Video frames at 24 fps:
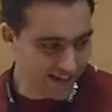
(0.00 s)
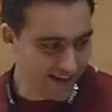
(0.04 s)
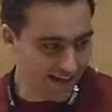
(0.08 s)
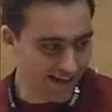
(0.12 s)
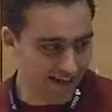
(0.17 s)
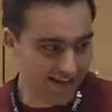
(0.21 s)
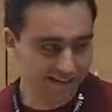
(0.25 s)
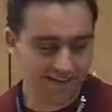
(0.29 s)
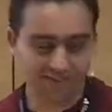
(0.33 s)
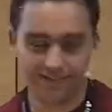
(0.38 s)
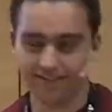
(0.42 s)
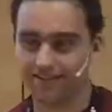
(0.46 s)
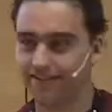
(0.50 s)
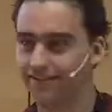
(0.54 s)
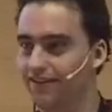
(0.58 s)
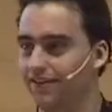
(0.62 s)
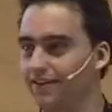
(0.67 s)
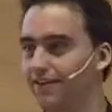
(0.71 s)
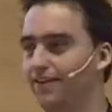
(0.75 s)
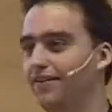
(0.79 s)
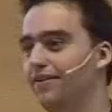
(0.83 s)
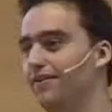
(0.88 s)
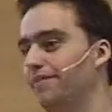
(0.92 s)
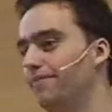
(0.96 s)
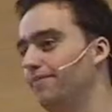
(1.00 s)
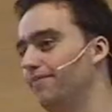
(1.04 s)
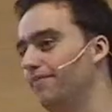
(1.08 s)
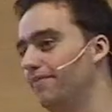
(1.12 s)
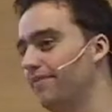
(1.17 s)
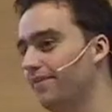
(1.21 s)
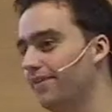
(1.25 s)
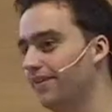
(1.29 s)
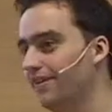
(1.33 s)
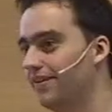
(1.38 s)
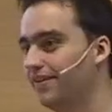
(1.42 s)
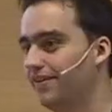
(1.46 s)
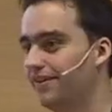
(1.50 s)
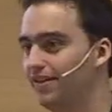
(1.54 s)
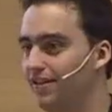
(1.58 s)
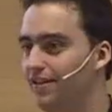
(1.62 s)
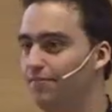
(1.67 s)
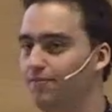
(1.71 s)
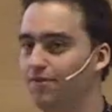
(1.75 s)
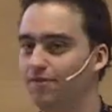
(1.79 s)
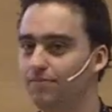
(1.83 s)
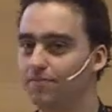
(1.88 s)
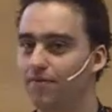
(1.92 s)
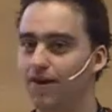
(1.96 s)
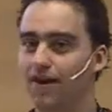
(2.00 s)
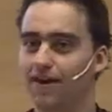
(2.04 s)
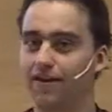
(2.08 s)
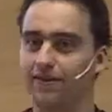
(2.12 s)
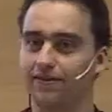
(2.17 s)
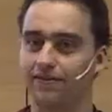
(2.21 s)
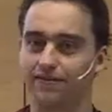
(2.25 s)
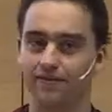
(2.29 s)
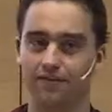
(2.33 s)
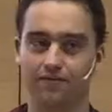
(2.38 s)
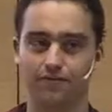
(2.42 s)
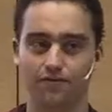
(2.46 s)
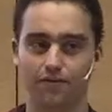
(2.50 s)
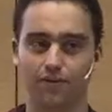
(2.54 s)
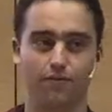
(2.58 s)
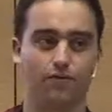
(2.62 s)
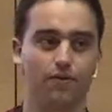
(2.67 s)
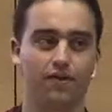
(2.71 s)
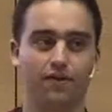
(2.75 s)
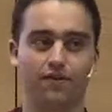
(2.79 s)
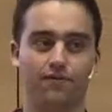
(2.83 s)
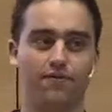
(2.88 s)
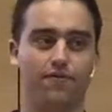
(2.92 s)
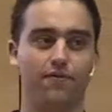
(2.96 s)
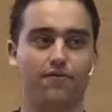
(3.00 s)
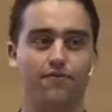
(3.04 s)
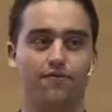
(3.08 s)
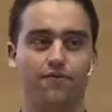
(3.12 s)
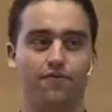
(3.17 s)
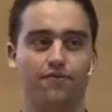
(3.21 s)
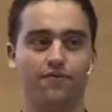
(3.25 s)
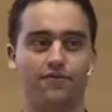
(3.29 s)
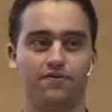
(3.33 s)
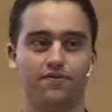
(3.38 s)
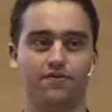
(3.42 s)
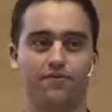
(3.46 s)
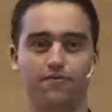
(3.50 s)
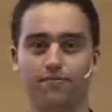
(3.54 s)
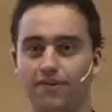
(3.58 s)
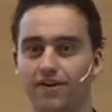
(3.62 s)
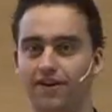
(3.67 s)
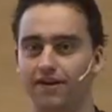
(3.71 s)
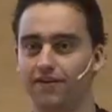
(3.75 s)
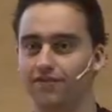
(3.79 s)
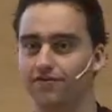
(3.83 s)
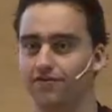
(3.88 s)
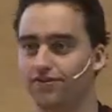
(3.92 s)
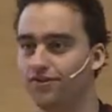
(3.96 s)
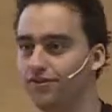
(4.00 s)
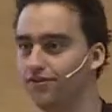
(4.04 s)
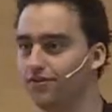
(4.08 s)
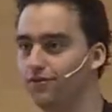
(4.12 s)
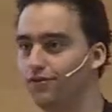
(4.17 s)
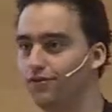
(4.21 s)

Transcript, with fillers: And um, keep in mind, if you're one of the first 300